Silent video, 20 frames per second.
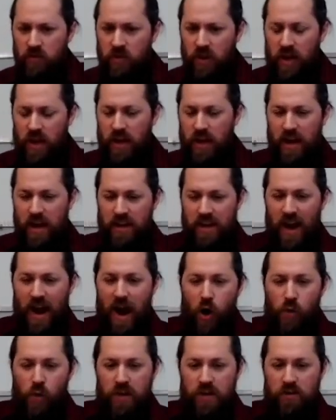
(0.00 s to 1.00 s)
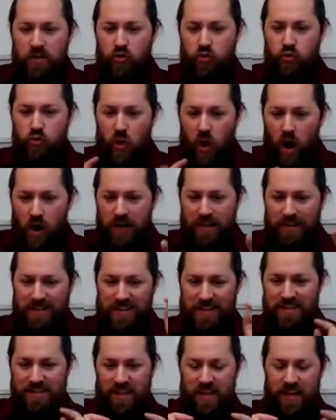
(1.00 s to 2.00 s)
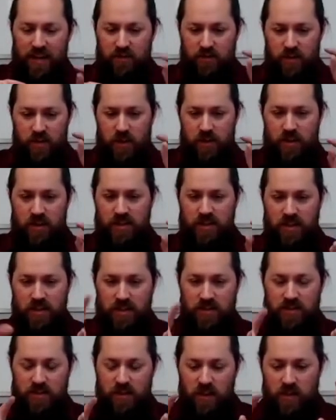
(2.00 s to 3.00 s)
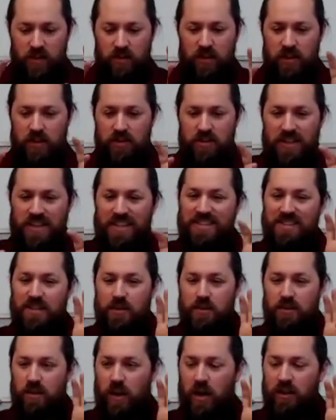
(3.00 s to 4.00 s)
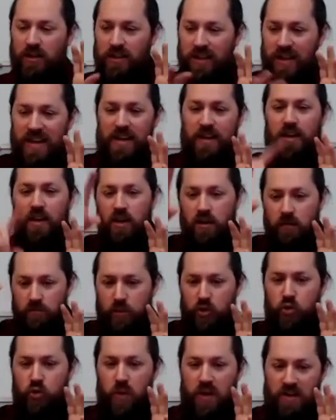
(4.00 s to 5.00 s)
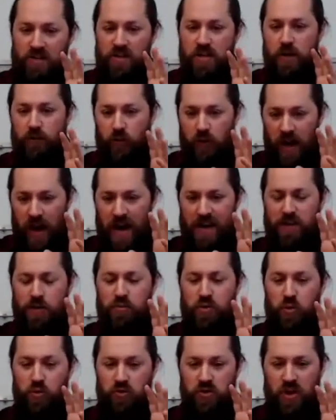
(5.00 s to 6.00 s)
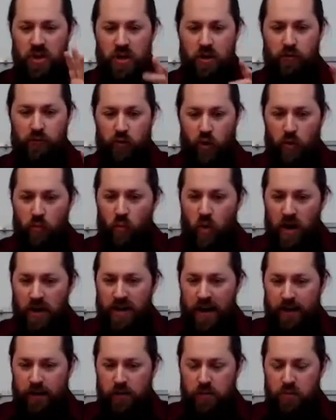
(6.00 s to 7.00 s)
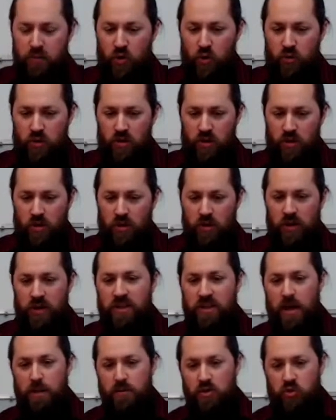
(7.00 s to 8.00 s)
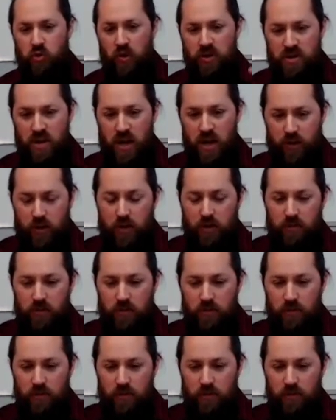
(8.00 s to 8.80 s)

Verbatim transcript: and, and mm-hmm. how he's drawing these links, these these these a link between the different attributes. From one attribute, he demonstrates another